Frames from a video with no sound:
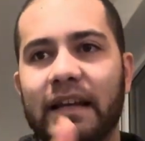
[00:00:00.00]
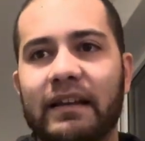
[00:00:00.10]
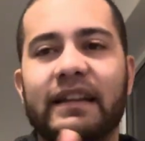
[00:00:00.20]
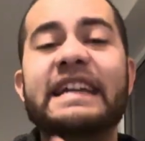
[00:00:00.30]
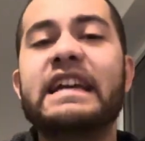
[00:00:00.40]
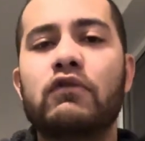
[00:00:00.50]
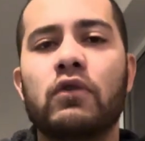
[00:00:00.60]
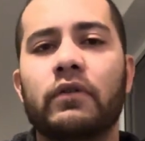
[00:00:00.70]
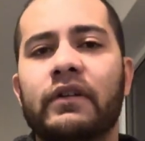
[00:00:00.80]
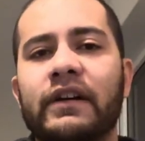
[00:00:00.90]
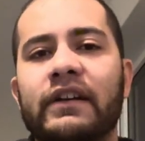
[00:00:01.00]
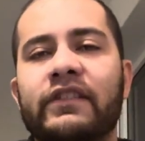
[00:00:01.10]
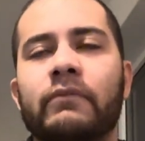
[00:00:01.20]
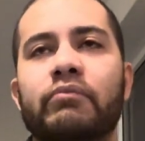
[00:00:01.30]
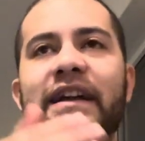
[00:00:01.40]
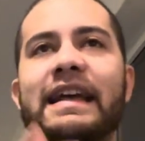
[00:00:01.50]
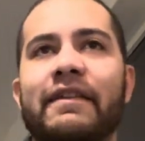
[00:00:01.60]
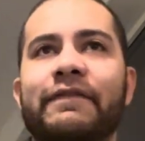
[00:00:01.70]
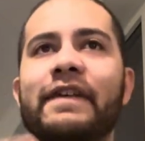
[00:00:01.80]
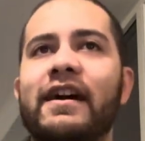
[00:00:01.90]
an equal to bring that
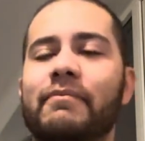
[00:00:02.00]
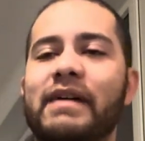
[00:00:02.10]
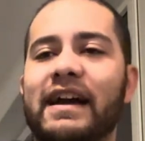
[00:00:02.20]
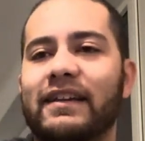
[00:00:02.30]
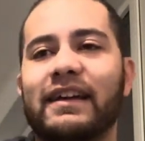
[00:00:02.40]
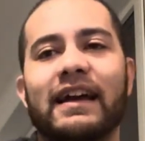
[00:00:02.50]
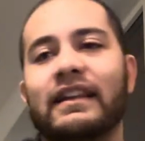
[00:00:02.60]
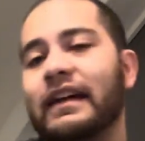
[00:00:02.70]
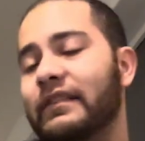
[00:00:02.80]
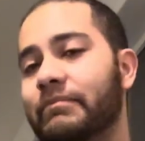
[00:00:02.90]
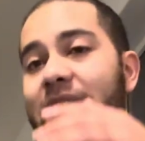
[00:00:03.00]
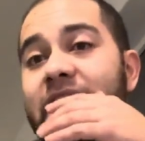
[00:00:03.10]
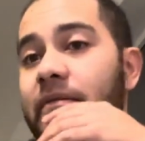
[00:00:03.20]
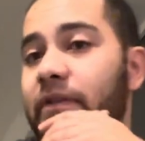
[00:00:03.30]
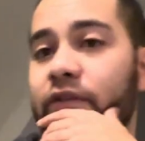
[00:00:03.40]
fire back. Like, Benny was